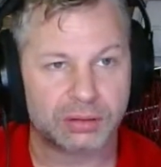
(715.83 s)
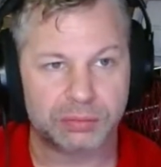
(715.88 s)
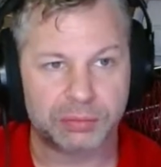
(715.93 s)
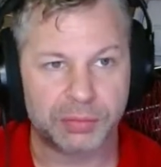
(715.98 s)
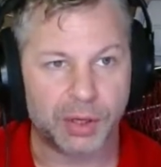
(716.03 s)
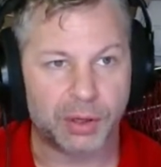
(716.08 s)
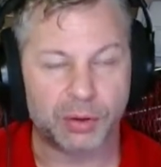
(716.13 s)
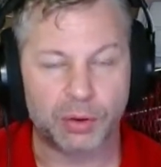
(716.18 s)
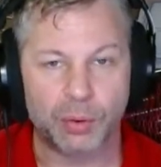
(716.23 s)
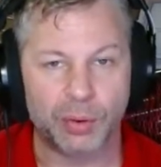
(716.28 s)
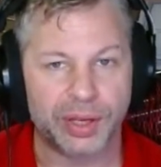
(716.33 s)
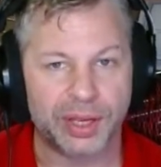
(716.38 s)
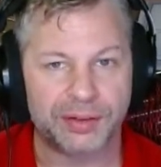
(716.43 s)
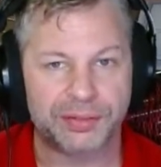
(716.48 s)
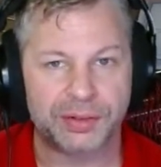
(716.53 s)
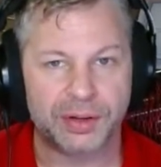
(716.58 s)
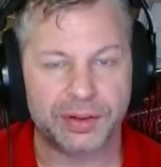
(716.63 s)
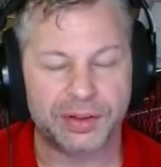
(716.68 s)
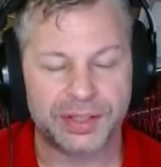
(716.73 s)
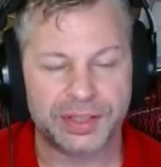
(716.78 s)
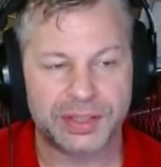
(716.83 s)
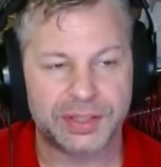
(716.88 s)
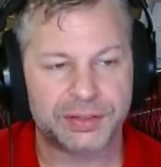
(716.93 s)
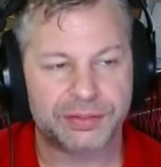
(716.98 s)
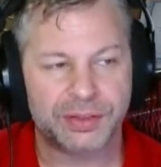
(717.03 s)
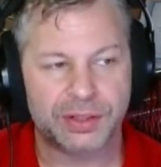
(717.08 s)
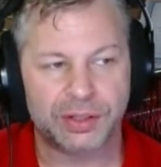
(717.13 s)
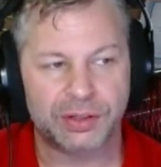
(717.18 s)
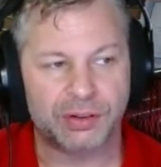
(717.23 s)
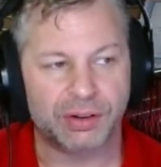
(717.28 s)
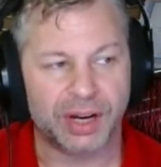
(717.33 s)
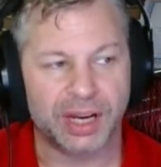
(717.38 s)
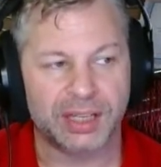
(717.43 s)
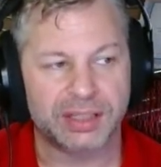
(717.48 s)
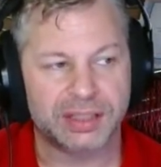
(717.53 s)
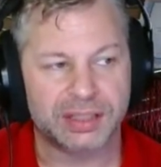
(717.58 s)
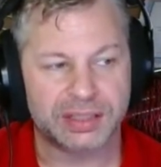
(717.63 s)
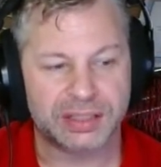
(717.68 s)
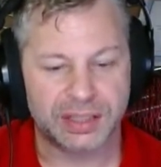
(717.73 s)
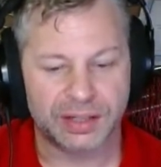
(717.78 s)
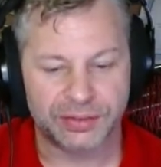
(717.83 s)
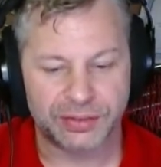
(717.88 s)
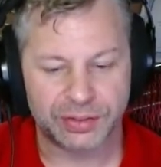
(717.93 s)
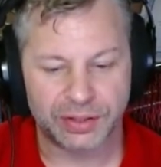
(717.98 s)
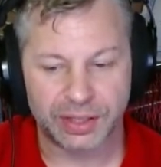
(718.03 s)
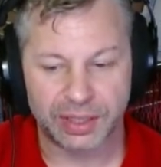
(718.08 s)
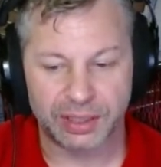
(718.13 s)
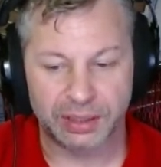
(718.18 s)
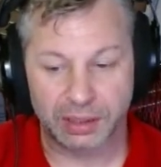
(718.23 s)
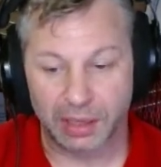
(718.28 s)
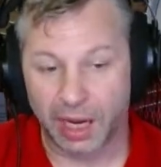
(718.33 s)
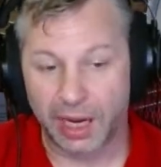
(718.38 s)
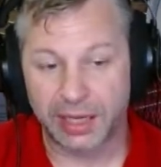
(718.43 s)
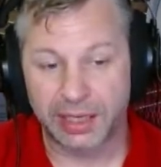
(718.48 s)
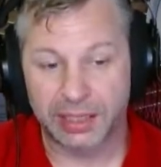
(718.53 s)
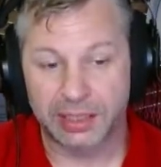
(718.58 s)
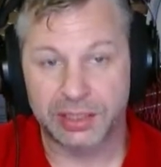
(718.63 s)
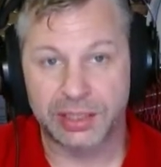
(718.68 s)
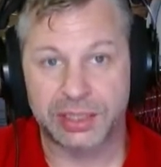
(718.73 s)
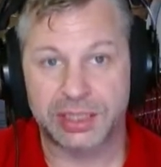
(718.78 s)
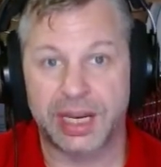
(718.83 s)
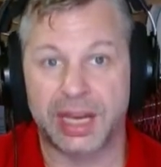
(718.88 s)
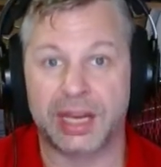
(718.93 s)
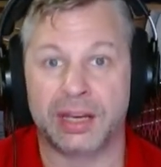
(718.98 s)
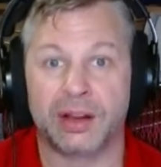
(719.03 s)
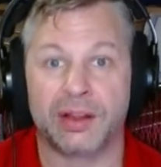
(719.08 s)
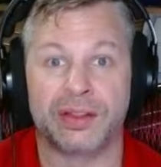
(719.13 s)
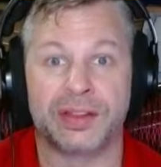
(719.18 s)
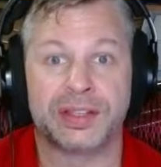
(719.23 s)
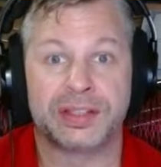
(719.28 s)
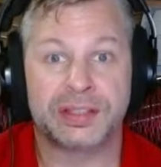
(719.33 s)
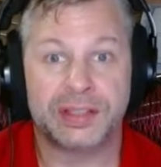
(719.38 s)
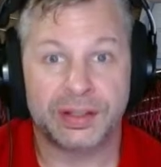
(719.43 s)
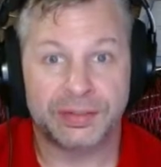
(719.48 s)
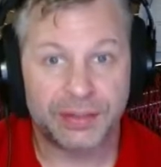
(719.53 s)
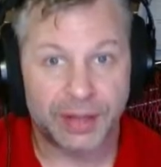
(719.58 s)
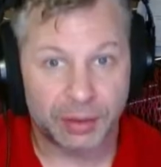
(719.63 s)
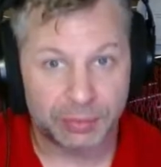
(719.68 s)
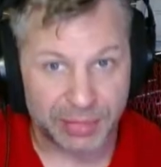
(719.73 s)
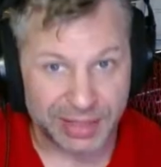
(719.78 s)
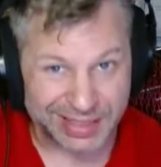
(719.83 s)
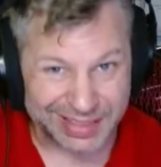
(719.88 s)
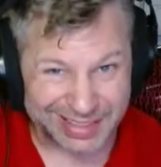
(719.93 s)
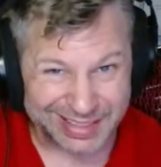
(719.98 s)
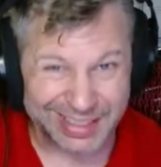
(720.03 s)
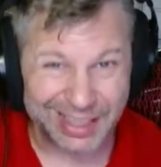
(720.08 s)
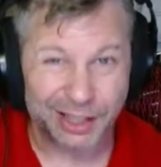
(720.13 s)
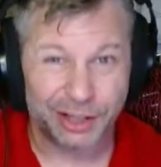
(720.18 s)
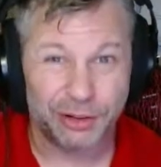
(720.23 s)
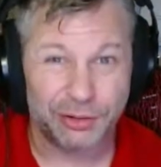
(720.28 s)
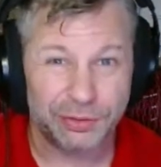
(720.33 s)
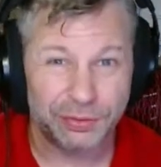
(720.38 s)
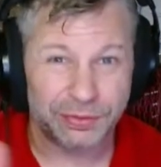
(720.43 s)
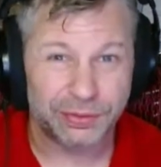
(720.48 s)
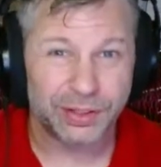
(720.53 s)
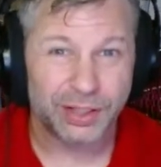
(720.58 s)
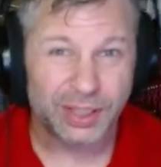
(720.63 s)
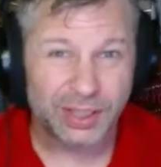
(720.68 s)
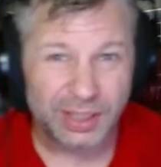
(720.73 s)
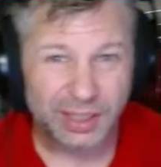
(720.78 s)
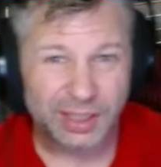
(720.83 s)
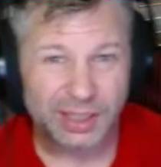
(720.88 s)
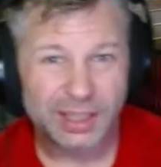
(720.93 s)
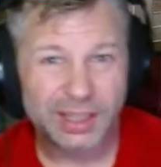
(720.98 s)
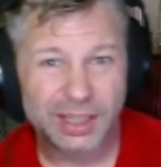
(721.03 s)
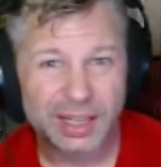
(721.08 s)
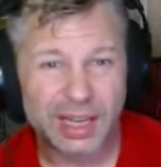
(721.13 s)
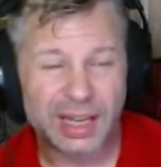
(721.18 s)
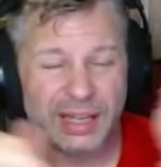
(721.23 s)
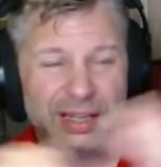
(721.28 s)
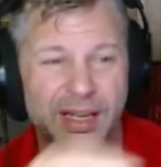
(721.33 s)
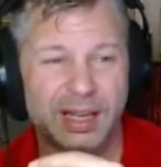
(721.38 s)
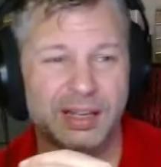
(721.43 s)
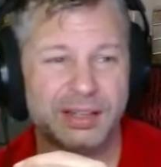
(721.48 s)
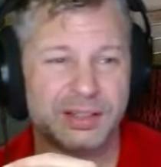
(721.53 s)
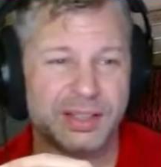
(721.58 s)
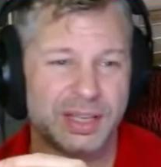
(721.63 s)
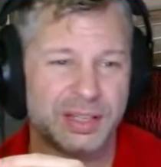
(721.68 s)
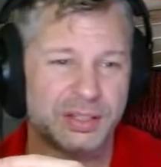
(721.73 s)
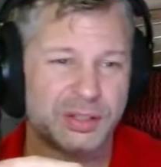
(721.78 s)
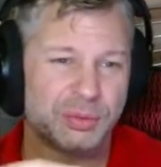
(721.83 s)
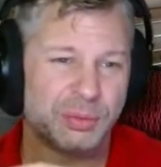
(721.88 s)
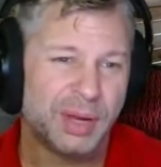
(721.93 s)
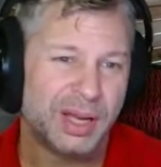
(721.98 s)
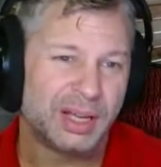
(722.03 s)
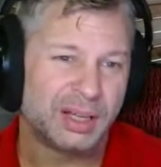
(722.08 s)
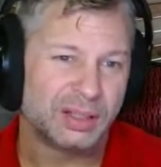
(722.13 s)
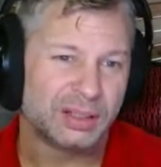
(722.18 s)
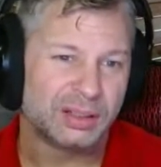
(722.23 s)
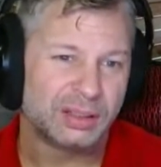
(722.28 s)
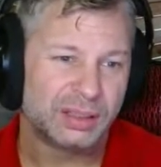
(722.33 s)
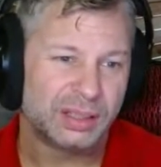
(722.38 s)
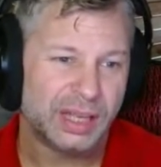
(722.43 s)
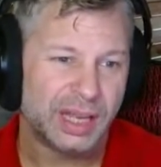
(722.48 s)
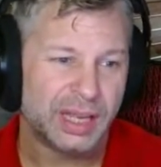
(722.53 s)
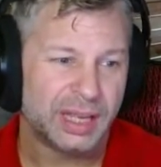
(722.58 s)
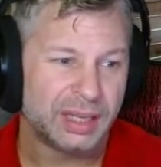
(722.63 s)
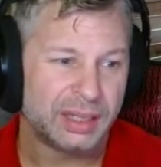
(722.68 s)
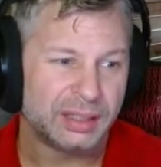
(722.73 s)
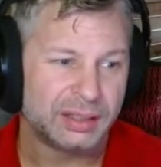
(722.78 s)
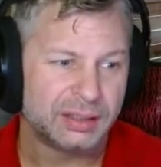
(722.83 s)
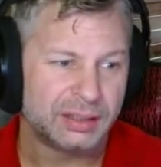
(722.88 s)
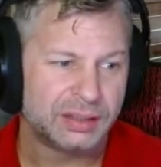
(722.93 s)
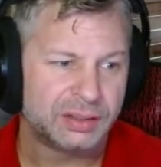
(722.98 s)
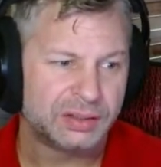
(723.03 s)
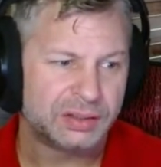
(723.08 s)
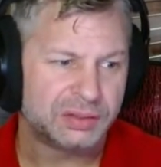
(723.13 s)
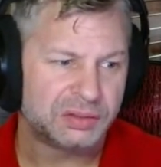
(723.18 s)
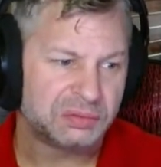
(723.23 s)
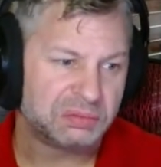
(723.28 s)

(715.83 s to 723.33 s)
going after all these different grants and stuff, so that I can just hand all this stuff out myself as well, and